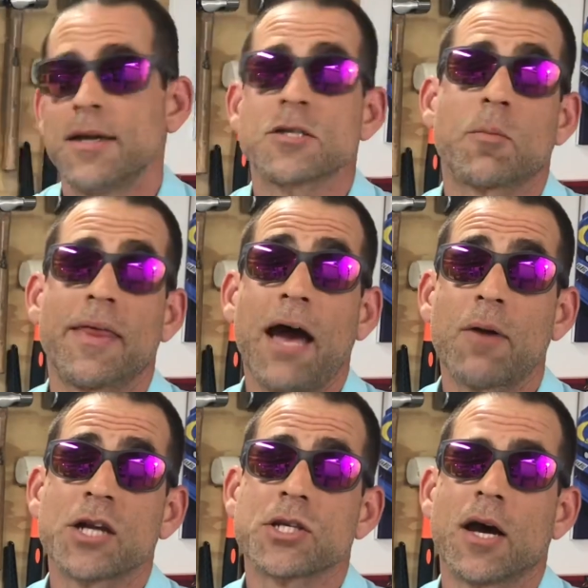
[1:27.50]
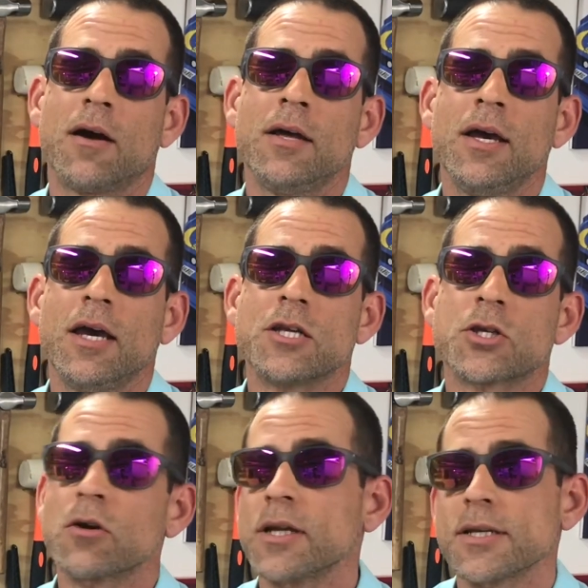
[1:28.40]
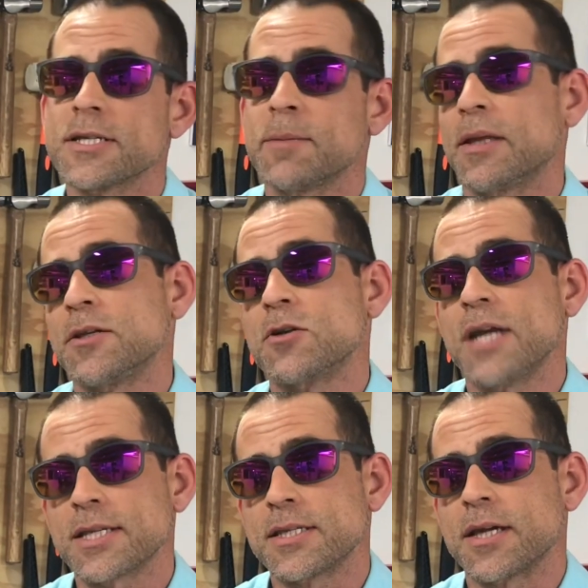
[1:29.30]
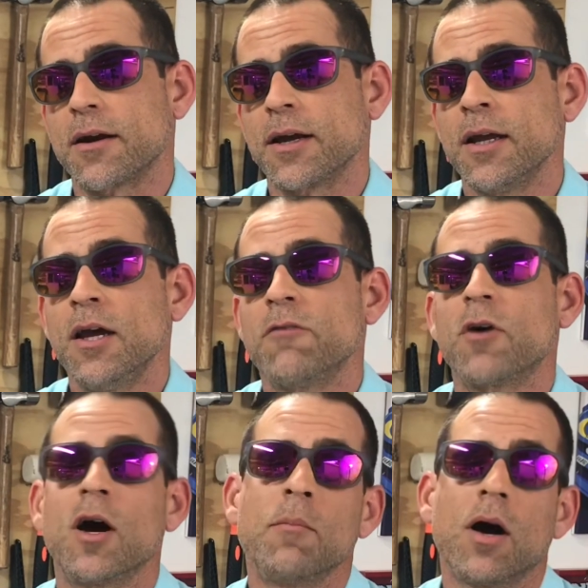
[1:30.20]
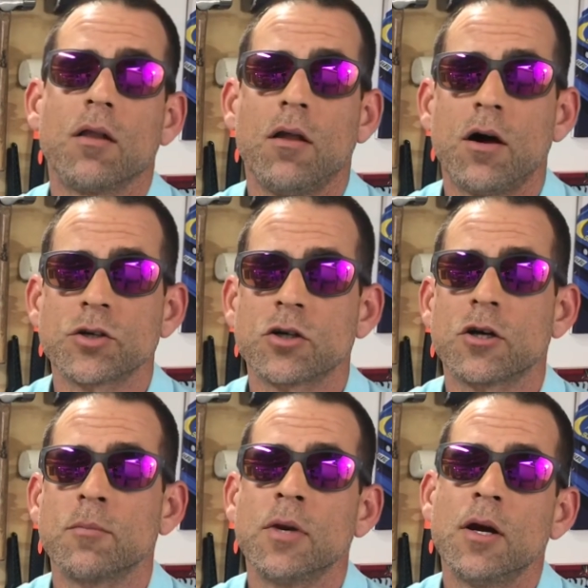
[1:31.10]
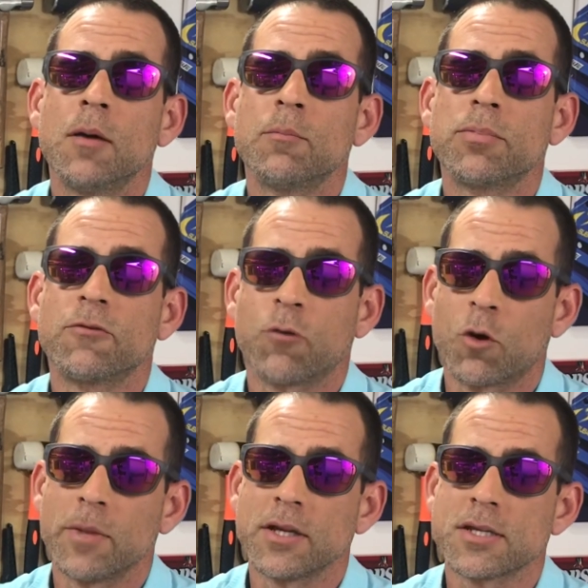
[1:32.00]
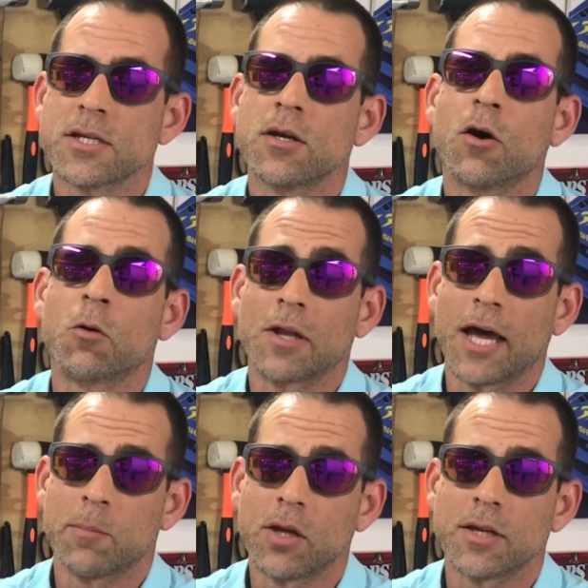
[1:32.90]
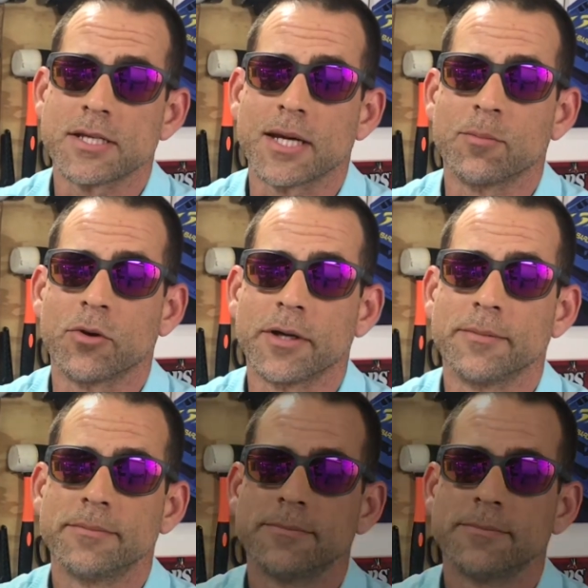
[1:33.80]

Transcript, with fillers: So by that rationale, it certainly doesn't seem like these are necessary from a long-term performance or reliability standpoint.